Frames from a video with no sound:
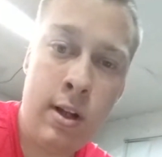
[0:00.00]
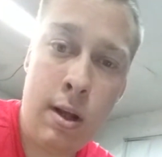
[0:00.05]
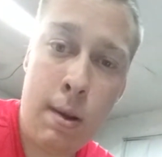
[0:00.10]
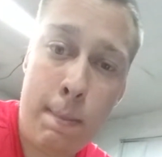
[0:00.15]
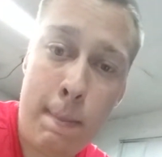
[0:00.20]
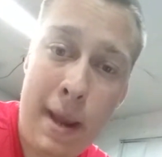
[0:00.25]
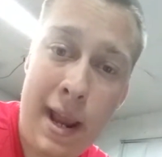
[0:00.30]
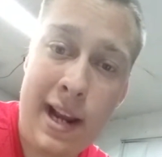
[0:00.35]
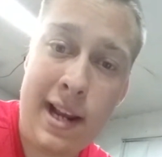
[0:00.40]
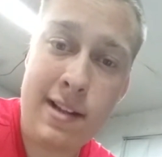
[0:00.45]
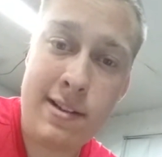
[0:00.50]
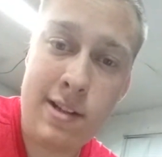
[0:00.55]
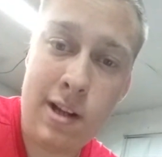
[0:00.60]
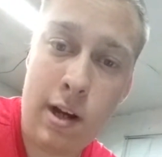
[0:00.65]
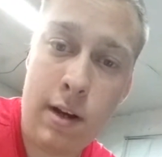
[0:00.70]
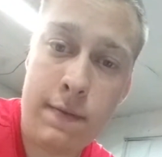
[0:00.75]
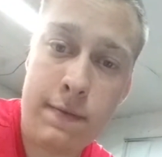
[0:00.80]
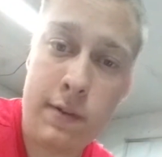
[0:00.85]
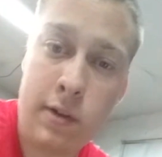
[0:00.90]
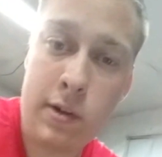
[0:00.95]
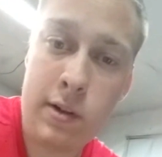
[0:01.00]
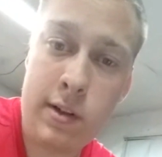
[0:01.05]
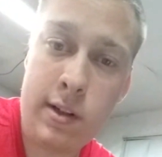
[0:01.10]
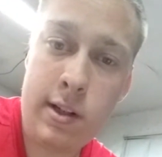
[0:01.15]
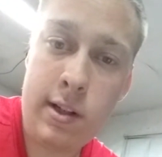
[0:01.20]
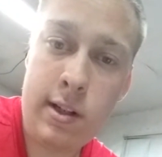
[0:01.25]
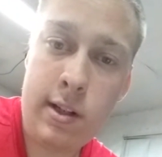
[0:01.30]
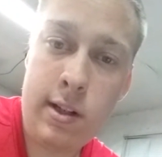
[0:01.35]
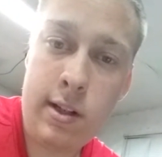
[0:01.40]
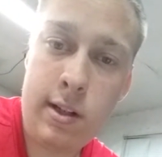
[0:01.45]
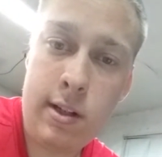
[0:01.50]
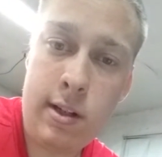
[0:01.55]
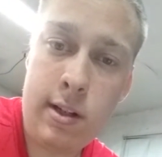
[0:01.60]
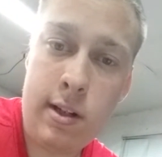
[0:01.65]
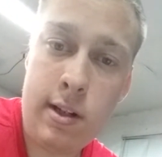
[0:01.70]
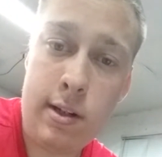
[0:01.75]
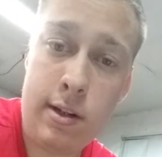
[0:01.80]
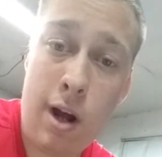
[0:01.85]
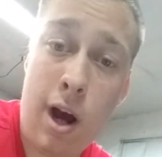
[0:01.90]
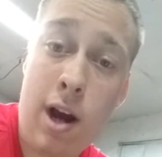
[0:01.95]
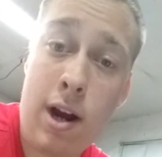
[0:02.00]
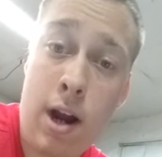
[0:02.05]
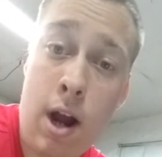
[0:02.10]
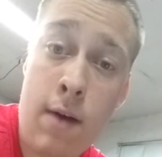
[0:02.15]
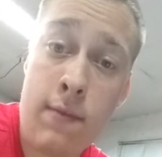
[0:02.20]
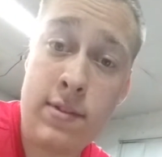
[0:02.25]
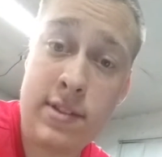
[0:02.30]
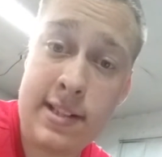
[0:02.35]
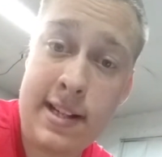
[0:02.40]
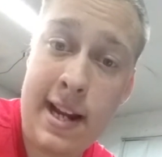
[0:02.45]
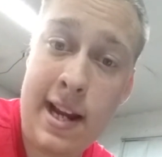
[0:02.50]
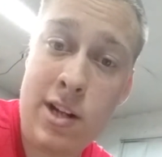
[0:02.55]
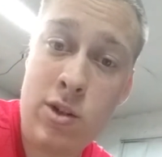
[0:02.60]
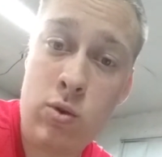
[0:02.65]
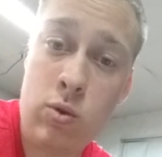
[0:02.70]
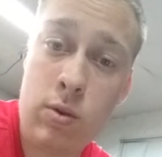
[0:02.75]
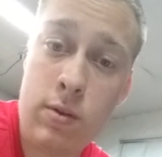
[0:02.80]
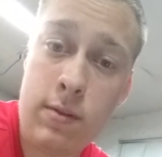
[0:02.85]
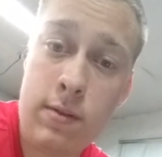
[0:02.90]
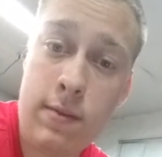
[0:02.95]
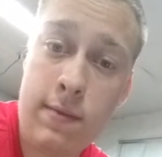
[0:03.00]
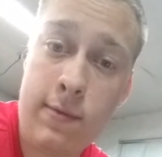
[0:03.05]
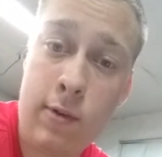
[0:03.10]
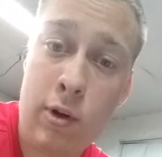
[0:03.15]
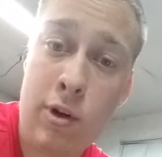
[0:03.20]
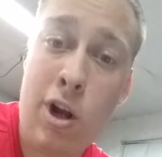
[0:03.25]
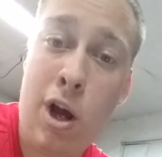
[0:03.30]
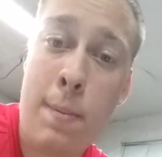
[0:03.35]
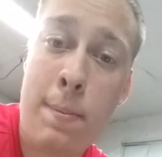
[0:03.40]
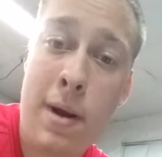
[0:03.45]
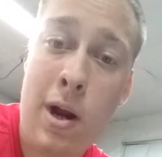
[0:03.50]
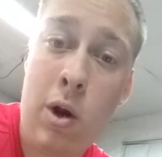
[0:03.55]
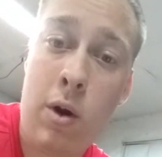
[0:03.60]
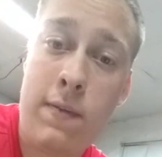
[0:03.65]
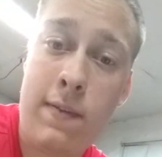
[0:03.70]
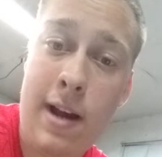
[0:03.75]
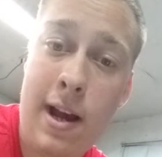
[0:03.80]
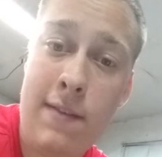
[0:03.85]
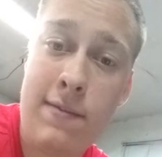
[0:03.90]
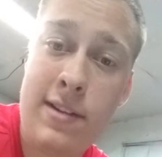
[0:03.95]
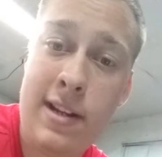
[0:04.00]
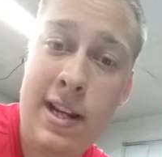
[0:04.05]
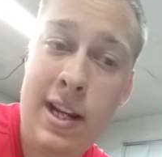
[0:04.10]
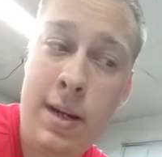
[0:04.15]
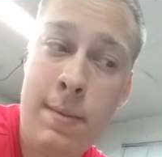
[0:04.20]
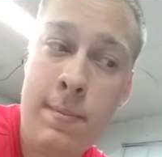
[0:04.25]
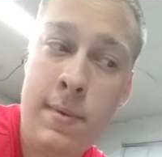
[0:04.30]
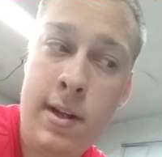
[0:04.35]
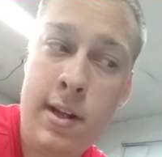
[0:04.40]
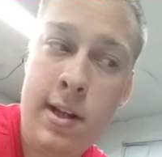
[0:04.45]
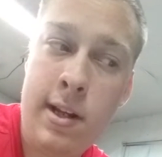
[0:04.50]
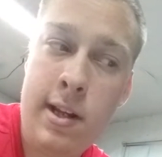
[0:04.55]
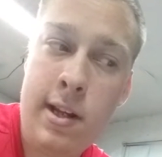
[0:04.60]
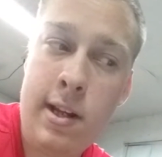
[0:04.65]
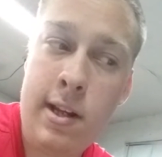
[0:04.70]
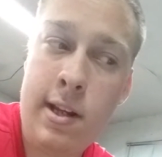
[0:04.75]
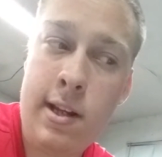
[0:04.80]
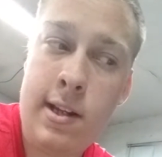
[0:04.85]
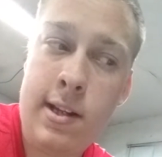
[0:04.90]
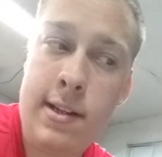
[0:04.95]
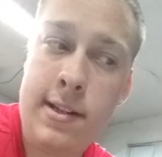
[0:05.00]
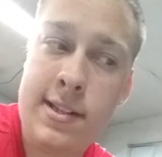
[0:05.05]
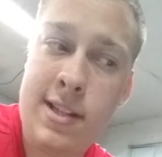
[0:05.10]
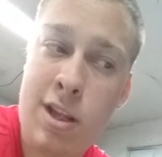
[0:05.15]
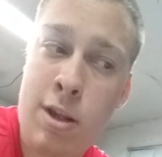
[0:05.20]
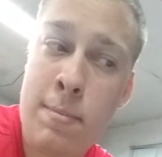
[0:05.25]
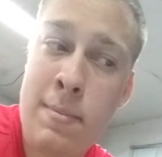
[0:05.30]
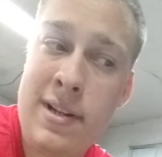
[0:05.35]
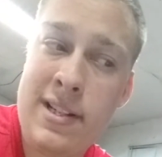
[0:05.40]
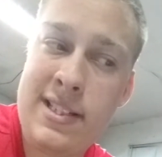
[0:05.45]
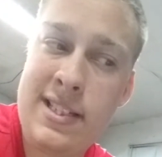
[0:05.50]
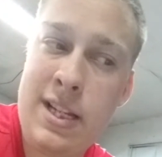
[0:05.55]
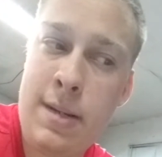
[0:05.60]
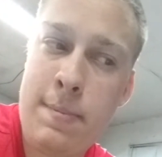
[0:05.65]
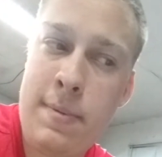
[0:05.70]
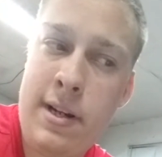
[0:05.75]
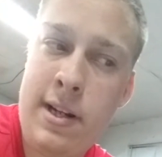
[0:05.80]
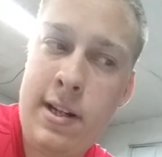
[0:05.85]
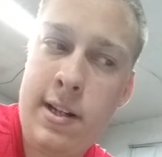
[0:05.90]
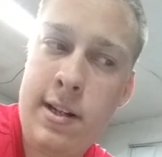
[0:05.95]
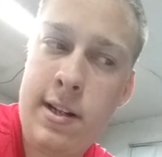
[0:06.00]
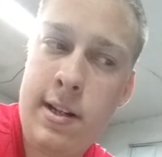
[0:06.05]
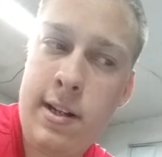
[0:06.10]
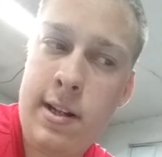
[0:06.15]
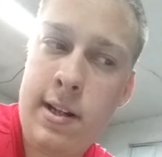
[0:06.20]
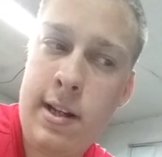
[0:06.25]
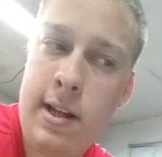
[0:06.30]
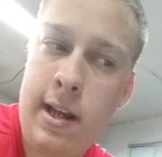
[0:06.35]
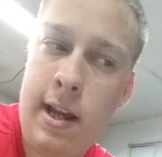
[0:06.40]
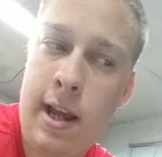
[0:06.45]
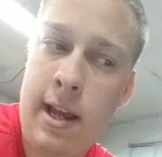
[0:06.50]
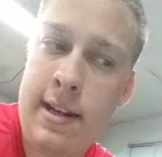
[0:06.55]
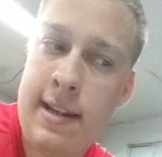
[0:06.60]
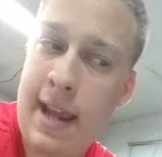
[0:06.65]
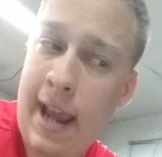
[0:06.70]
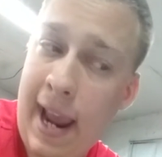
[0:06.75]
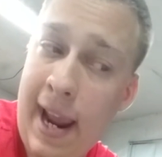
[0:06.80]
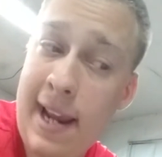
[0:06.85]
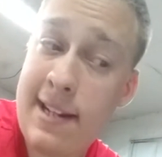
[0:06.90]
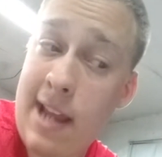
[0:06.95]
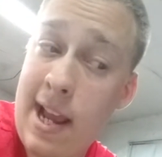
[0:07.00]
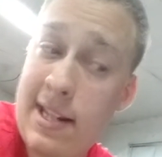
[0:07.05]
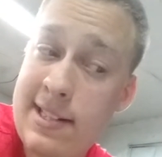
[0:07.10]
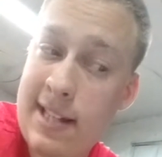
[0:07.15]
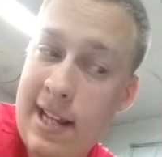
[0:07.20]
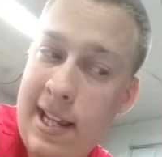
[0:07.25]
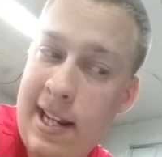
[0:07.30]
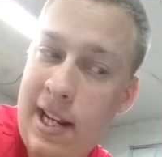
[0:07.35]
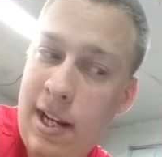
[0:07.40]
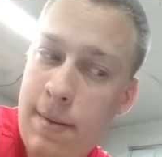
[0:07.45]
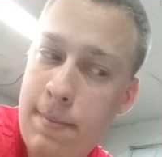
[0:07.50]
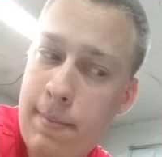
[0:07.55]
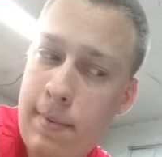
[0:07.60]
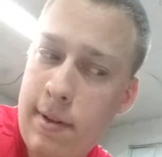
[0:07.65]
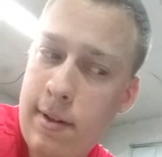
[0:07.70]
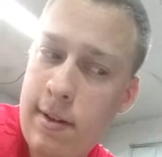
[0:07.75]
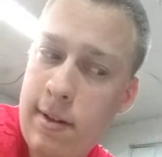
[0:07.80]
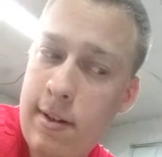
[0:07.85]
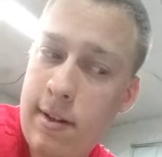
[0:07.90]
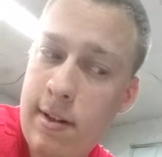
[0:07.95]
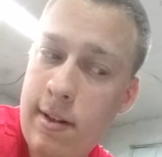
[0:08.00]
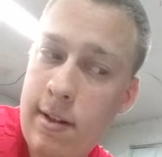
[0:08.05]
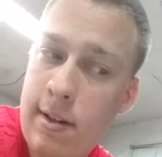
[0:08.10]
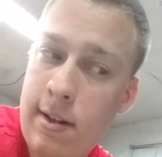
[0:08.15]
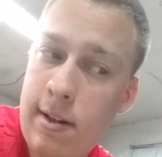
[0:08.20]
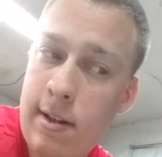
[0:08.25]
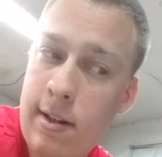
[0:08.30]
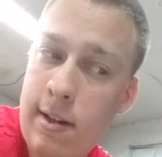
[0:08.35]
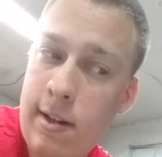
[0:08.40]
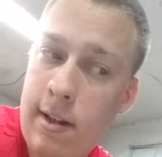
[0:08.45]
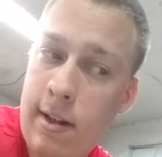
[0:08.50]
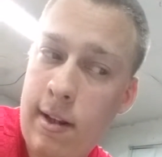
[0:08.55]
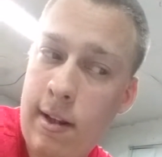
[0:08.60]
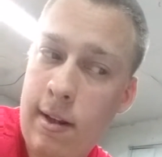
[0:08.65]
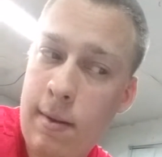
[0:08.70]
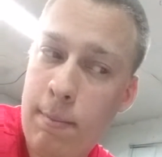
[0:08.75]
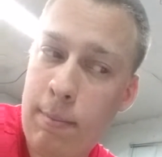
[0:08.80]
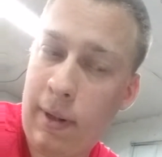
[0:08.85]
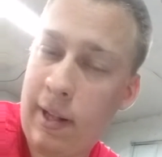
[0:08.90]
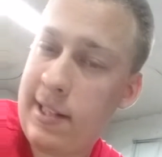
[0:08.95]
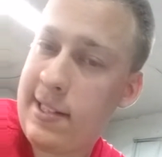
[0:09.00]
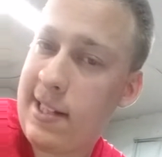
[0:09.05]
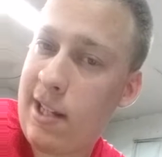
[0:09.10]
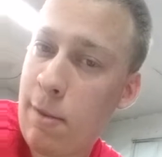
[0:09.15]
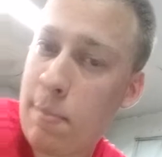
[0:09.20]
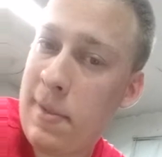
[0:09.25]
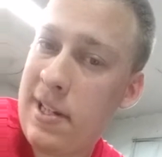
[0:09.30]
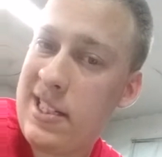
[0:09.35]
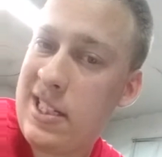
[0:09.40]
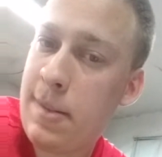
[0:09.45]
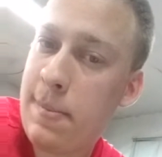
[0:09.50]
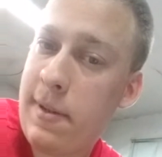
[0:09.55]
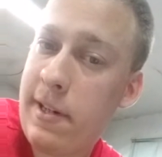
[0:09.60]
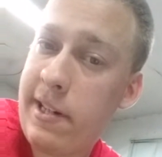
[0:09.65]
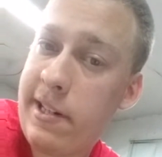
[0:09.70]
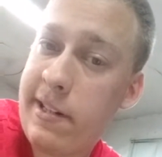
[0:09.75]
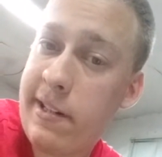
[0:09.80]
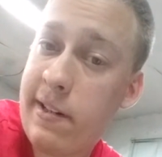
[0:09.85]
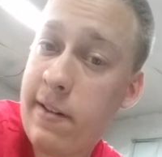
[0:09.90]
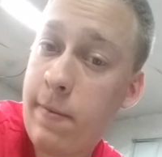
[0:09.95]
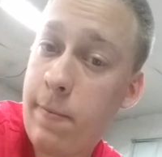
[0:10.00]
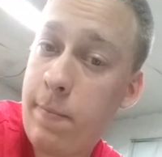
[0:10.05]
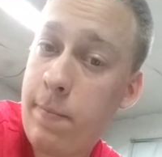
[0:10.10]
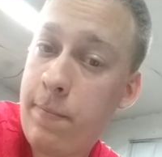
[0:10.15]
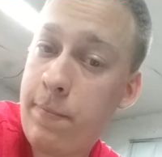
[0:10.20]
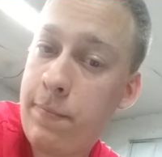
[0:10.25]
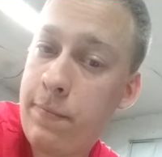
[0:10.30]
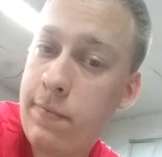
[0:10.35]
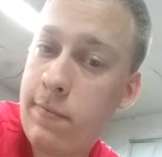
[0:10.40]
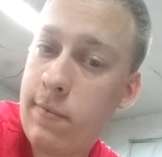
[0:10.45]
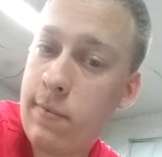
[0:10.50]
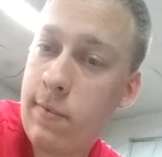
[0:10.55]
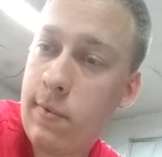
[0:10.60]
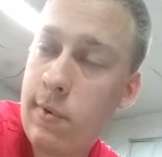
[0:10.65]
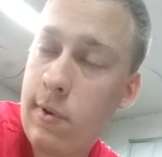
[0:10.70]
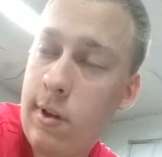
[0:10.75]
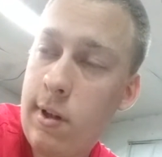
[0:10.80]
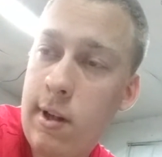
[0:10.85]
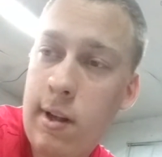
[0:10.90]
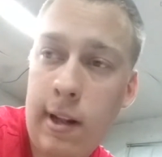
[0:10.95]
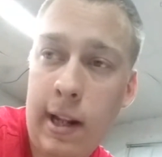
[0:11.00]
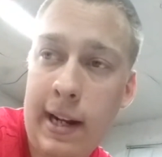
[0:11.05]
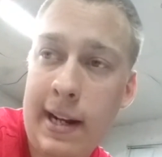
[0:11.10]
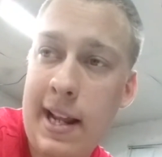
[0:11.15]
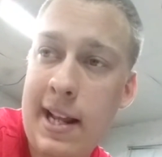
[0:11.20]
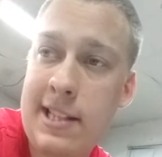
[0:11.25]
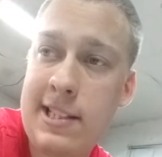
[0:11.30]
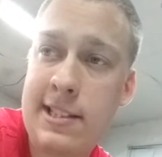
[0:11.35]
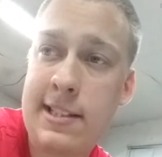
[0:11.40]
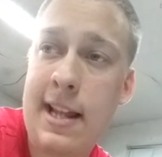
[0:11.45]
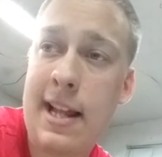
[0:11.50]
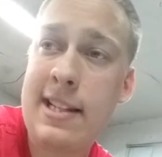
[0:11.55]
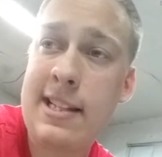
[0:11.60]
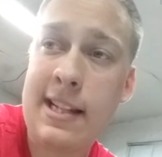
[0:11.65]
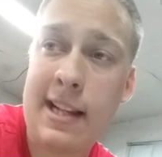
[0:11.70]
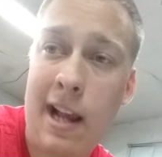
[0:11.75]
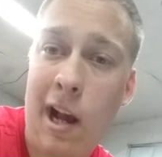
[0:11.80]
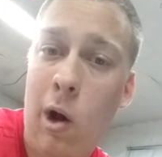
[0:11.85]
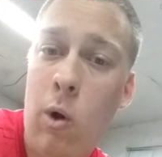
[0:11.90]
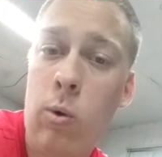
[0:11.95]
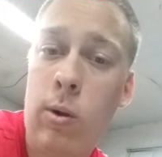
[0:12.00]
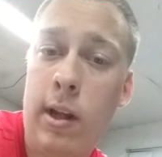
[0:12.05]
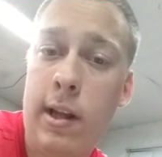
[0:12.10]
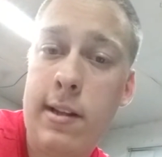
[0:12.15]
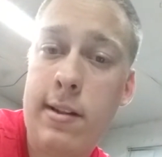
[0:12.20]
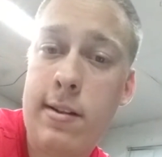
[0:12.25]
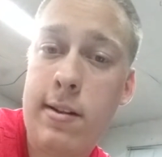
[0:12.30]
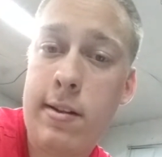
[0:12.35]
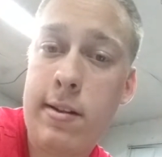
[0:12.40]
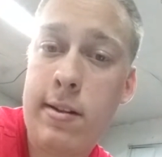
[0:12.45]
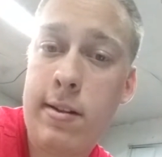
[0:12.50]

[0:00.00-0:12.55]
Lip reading: make a tougher non-conference schedule for a non-Power 5 team? Southern Mississippi and Texas A&M plus Southern Mississippi. Like, that's a gauntlet.